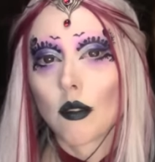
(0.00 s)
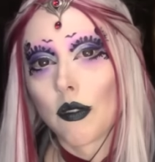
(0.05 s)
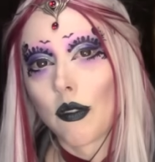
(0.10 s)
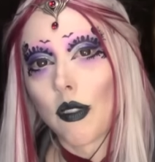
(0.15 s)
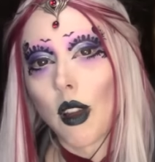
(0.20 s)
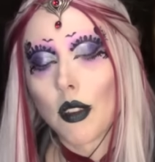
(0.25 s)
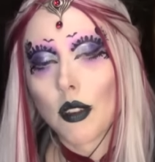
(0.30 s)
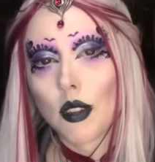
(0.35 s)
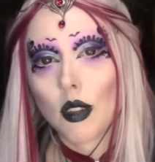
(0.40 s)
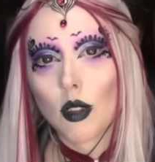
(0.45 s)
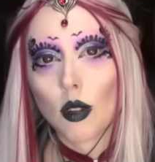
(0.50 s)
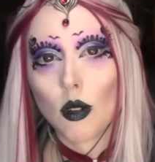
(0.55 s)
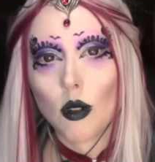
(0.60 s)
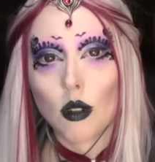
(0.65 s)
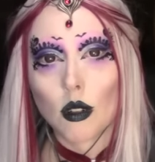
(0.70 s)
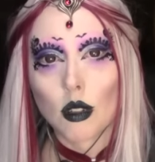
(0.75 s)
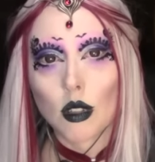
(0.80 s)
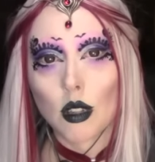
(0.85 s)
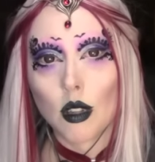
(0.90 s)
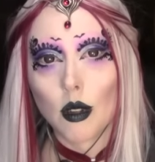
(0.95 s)
fun to
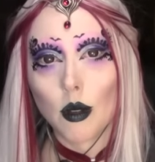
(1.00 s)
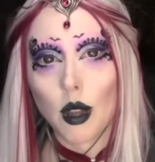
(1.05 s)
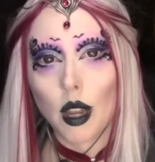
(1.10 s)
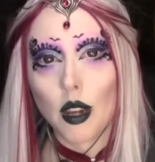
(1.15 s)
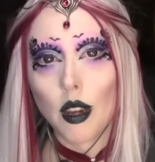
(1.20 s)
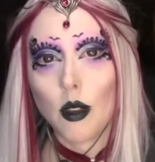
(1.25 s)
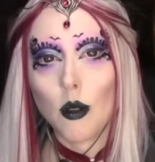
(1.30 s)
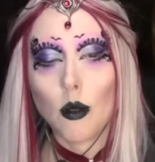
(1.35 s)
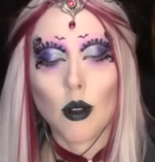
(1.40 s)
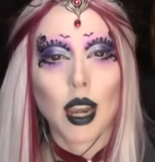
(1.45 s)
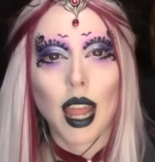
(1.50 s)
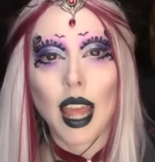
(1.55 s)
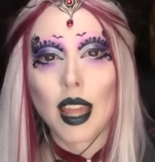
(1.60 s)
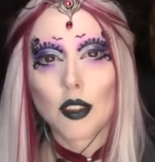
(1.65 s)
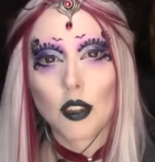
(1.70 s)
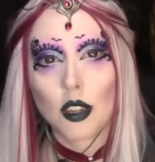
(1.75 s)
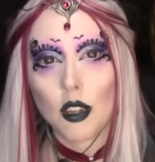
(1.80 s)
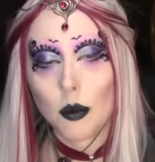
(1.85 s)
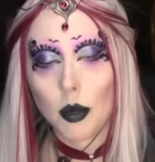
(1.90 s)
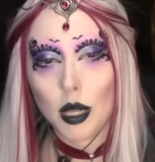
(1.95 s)
talk to and who
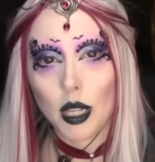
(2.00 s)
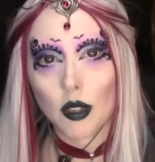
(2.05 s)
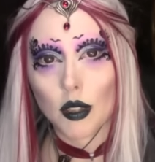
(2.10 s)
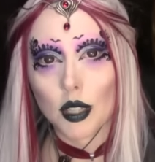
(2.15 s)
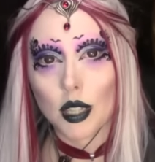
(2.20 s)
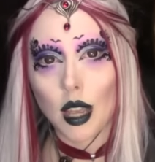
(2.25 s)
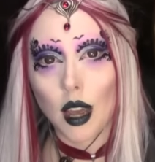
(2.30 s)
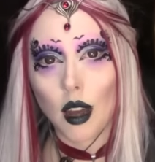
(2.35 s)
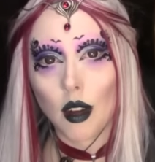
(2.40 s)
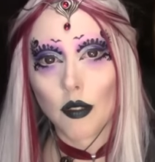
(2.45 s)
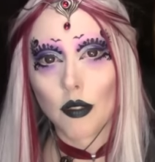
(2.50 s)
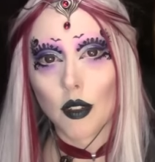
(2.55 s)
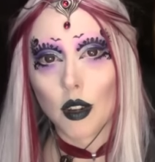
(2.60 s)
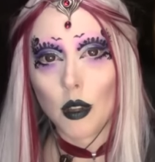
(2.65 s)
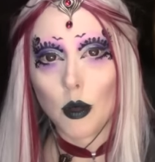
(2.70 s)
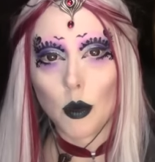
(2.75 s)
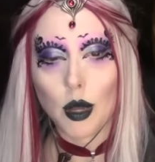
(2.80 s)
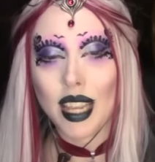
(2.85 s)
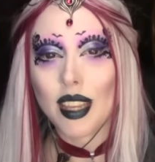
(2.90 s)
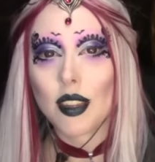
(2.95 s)
lets you be yourself
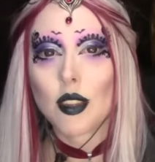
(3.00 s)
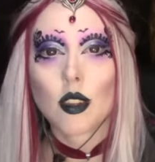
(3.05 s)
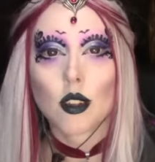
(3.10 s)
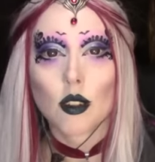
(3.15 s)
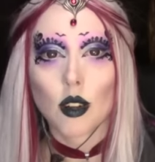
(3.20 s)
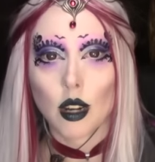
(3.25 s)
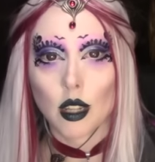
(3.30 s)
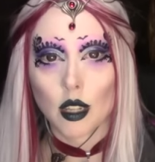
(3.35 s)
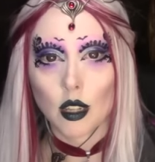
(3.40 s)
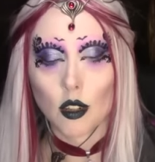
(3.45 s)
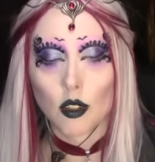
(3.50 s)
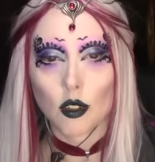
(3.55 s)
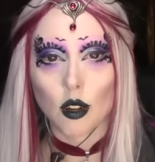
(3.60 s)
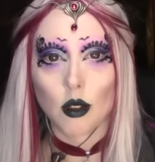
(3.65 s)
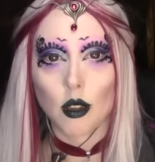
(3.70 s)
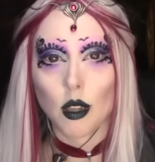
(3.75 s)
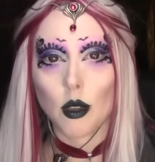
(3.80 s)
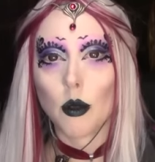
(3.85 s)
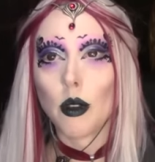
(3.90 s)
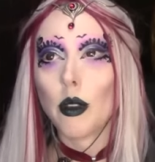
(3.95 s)
and who isn't trying to
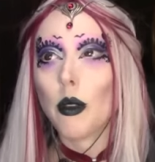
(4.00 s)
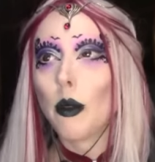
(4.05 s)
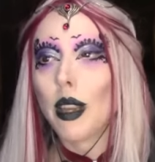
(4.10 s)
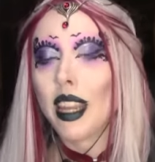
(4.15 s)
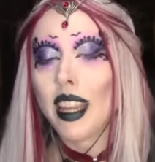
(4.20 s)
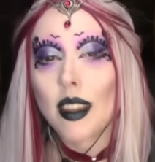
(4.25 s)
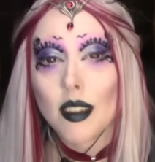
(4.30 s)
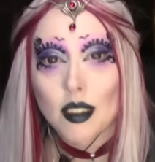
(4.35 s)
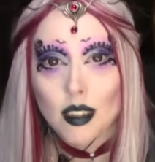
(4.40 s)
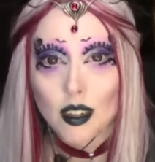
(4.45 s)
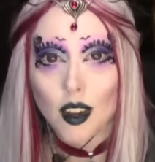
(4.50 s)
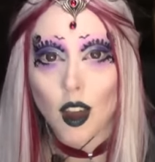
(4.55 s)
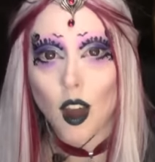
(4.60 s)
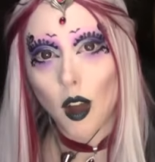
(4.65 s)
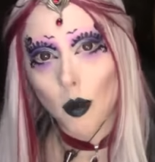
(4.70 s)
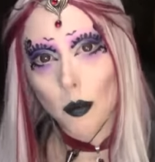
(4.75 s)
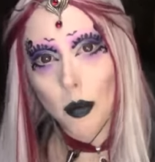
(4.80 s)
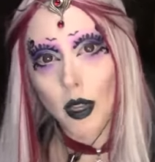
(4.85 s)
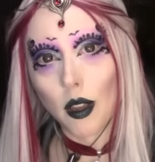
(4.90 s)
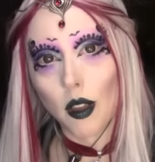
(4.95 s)
control you and who isn't
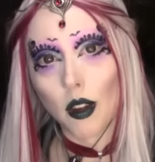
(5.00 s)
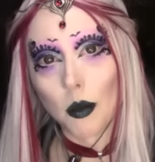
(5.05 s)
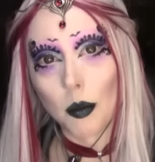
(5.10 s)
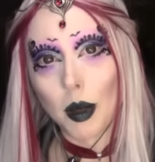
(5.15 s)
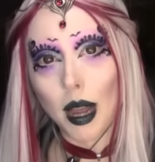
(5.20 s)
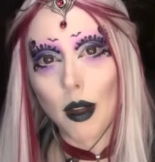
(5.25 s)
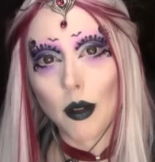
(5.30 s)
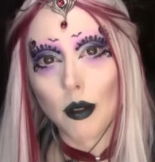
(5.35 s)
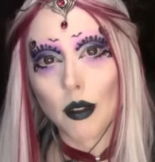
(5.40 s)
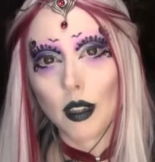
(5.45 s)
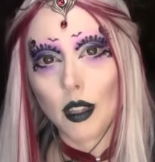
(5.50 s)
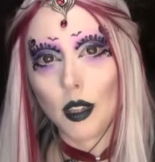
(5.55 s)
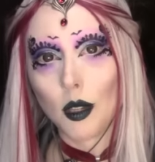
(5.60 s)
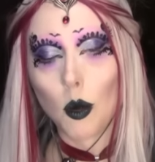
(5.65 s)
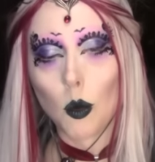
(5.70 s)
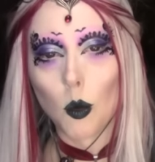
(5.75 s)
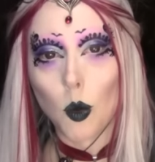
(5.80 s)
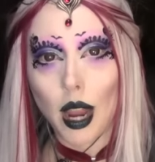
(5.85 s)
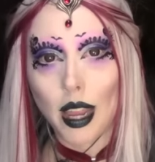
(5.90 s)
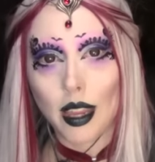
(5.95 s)
harping on about
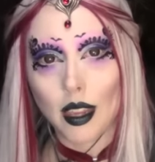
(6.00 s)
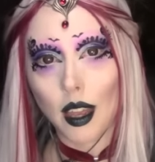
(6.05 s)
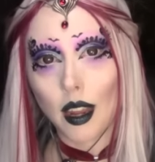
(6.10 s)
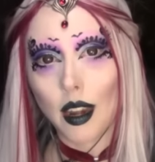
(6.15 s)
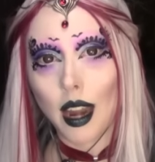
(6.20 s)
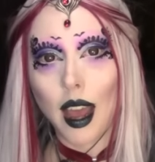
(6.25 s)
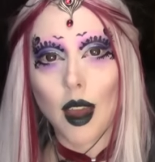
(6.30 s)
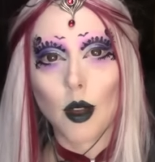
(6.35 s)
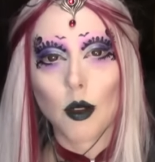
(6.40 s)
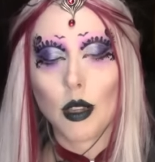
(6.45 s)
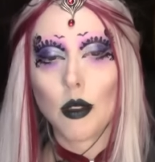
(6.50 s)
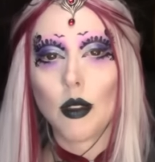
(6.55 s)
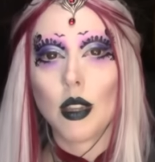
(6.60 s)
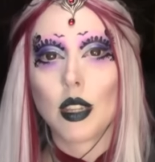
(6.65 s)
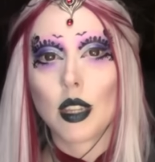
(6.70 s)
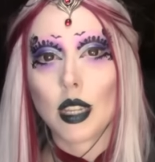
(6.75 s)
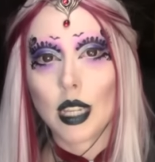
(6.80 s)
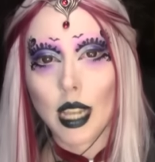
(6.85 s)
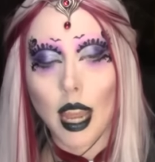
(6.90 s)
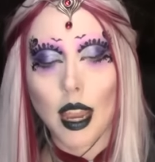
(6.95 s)
your weight and how you
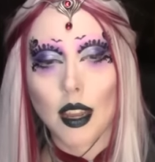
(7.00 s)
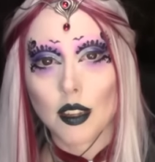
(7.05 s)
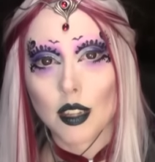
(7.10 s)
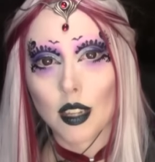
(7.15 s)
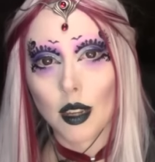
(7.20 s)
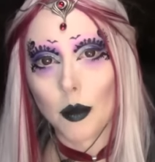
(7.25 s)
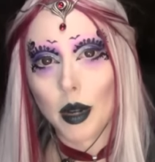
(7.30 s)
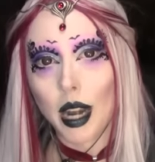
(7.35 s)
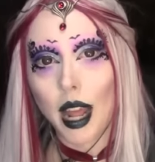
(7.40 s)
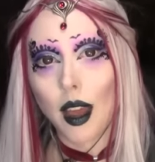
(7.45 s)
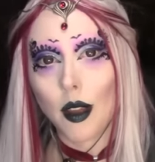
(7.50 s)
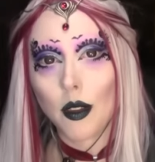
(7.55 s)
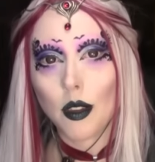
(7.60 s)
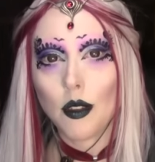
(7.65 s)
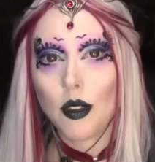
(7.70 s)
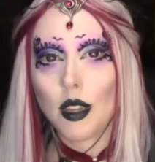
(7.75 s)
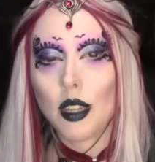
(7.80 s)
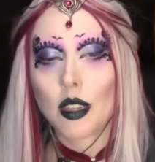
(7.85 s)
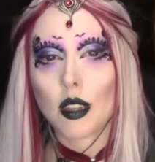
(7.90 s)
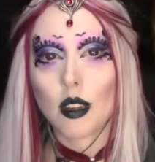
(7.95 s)
need to gain some and how
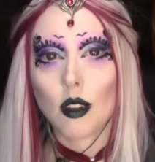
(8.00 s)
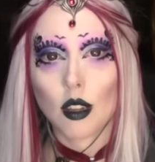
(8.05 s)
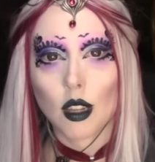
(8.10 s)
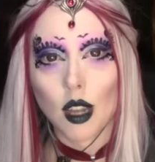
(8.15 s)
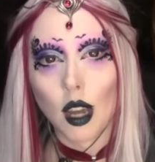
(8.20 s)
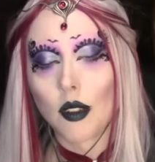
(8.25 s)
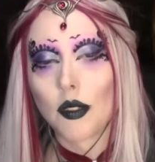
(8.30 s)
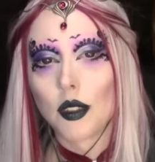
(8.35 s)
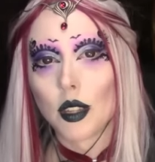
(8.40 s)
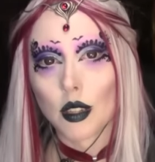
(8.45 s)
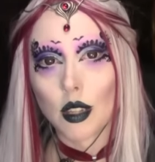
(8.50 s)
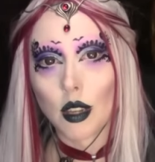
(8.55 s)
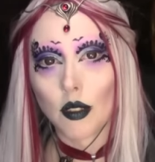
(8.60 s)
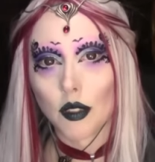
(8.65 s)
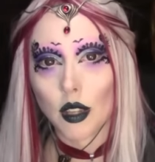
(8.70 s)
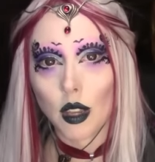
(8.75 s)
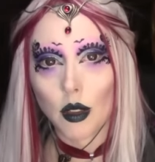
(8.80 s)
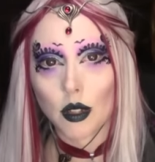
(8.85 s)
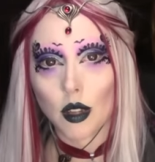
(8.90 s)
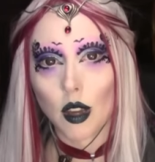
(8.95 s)
you need to look after yourself
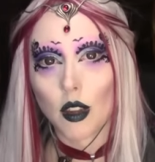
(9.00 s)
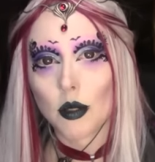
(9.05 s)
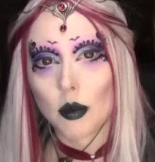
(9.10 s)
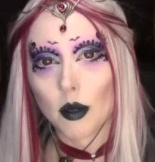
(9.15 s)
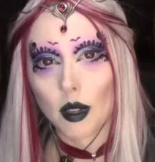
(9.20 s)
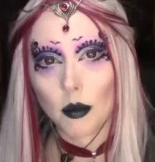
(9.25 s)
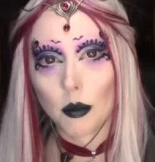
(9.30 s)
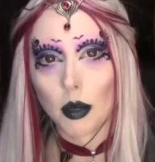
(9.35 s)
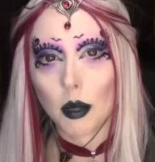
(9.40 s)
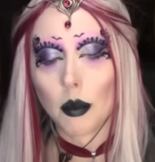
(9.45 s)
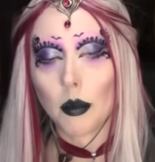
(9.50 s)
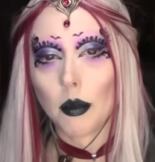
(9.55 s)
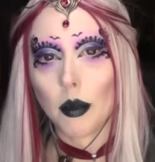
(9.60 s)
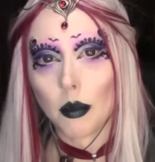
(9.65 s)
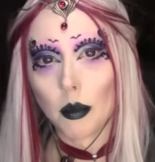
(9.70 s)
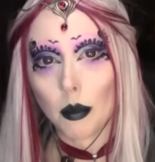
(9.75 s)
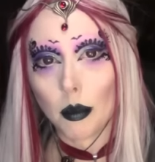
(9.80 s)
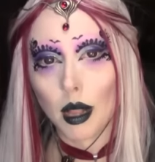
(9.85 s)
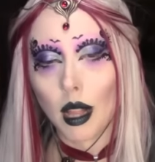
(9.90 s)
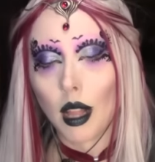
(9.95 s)
and go into hospital and blah, blah,
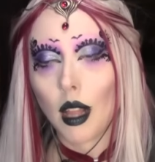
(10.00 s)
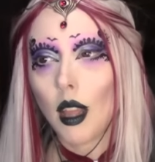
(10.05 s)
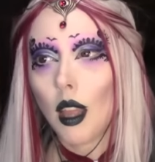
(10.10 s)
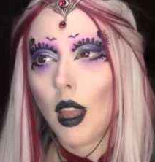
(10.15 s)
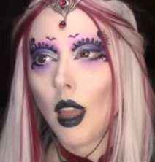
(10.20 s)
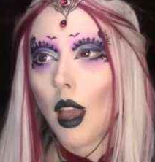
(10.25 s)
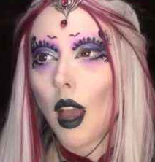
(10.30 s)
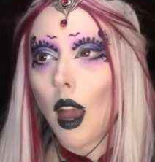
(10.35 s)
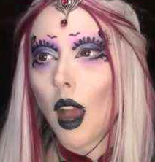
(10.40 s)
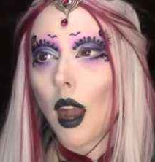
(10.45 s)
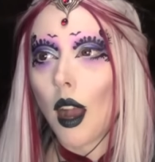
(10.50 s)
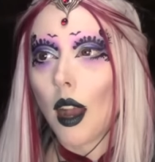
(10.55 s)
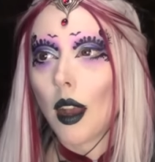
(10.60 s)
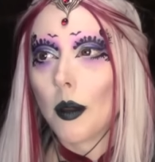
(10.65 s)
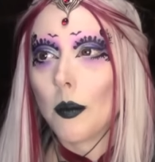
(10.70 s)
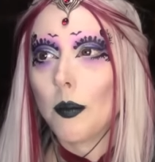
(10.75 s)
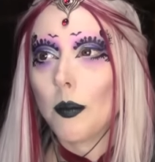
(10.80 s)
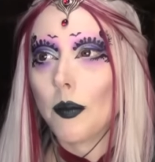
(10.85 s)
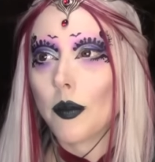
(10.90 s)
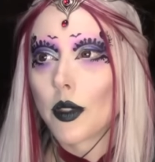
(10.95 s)
blah, blah,
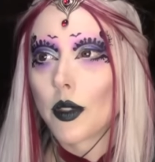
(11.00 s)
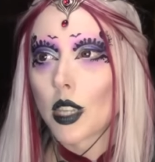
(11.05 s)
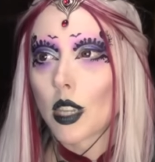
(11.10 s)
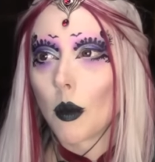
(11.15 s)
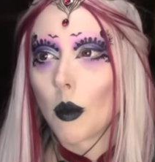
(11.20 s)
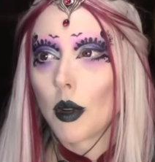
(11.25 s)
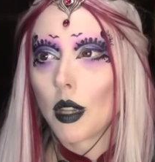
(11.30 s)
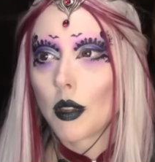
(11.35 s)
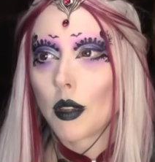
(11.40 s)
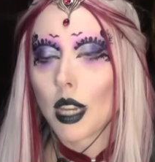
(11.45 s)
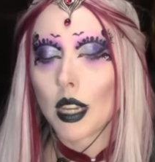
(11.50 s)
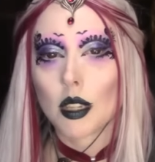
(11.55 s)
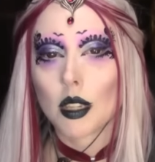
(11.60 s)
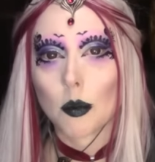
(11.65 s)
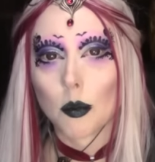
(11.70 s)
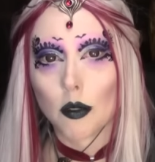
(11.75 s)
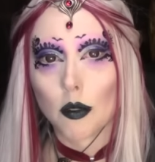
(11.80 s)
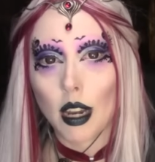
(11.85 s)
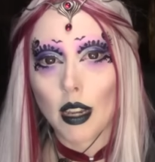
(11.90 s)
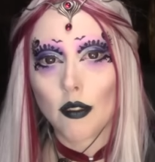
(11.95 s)
blah. Someone who takes
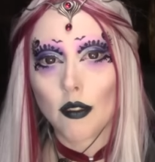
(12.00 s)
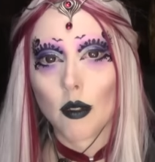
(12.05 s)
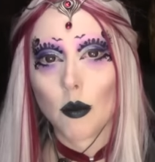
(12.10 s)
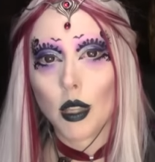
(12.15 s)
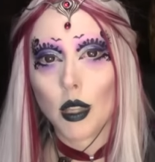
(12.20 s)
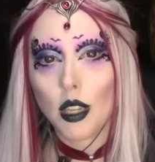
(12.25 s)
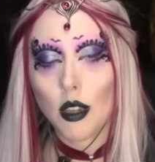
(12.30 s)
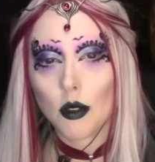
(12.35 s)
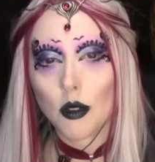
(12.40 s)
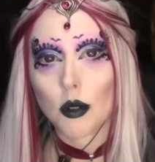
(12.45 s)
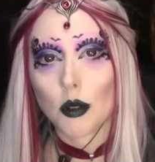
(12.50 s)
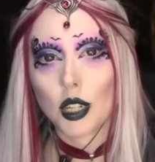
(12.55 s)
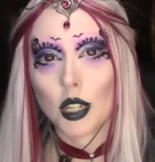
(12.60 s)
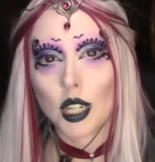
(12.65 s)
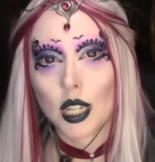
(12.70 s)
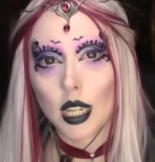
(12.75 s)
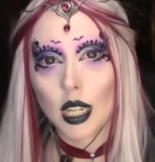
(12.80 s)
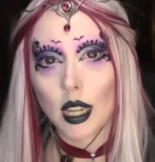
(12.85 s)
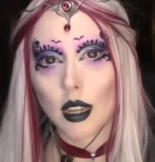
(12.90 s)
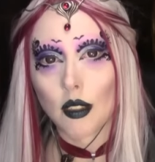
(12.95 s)
a break from the usual
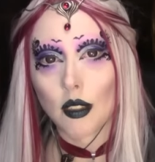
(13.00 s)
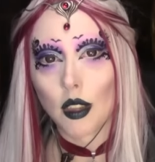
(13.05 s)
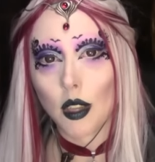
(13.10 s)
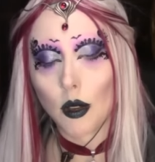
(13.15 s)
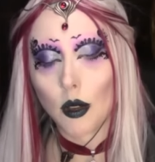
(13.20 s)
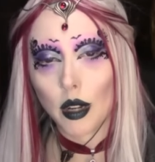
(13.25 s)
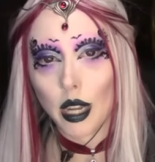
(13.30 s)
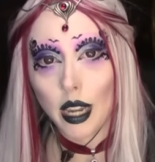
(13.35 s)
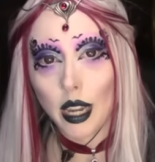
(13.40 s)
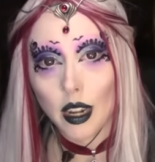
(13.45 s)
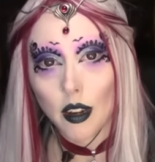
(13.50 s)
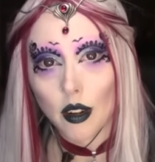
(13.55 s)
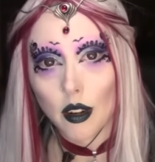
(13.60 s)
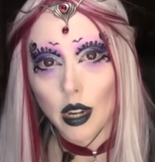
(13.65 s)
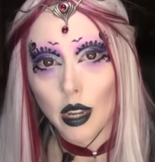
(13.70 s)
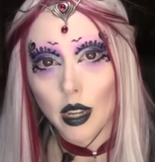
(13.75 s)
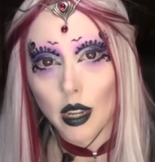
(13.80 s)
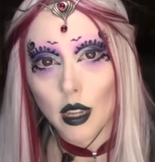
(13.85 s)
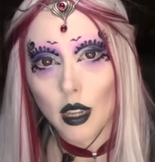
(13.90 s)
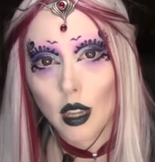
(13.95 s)
shtick that you're
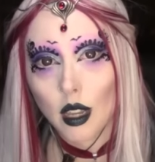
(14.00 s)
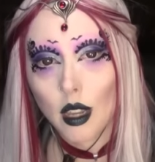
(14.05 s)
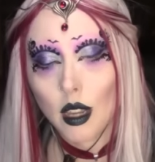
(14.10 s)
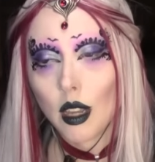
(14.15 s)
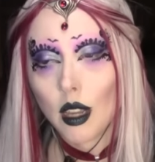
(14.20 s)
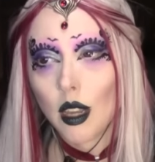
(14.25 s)
hearing,